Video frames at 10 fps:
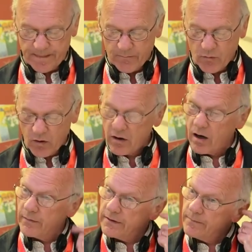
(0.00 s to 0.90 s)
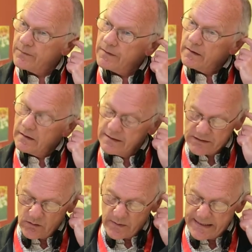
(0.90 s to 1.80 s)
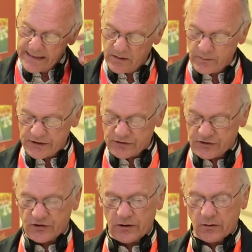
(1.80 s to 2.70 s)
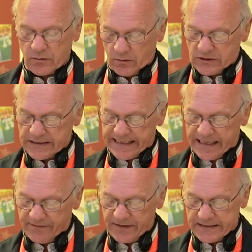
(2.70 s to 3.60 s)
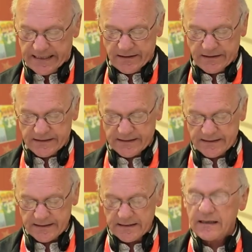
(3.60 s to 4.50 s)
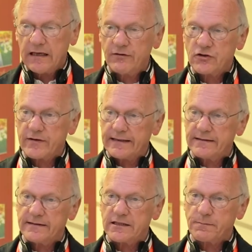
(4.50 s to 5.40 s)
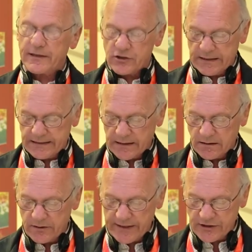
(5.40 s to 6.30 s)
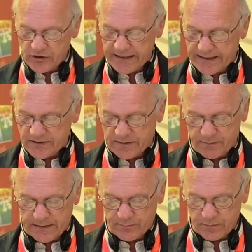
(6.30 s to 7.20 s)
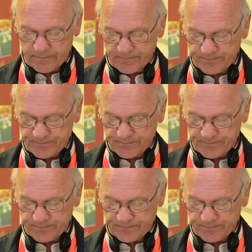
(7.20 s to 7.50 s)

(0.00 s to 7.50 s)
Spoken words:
More common is the way in which the so-called Salafi tendencies have attracted especially younger educated people.